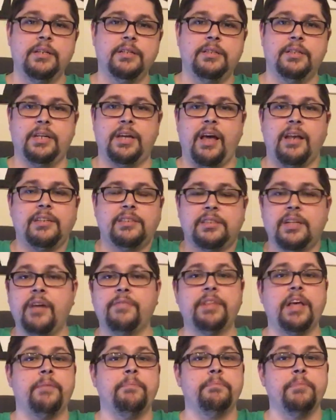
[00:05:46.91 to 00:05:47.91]
The kind of stuff
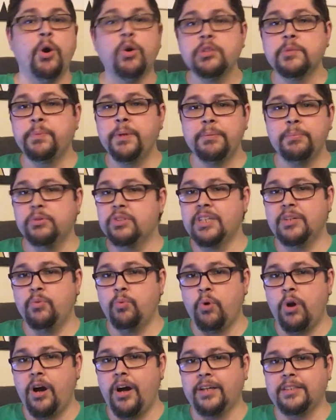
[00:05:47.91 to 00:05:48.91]
that most people didn't
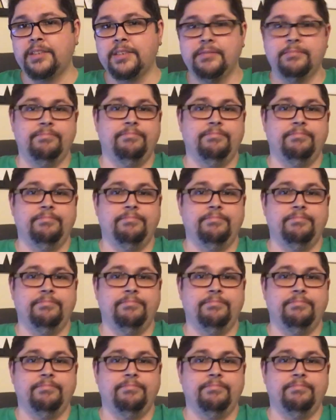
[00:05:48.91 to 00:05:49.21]
want,